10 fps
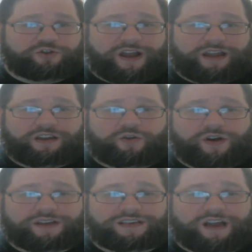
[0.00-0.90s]
Dragon
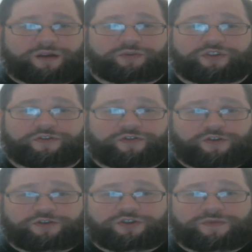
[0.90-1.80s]
Quest IX was the
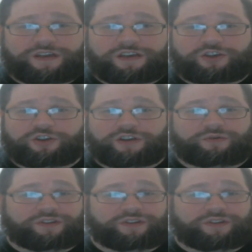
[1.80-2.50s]
first to be initially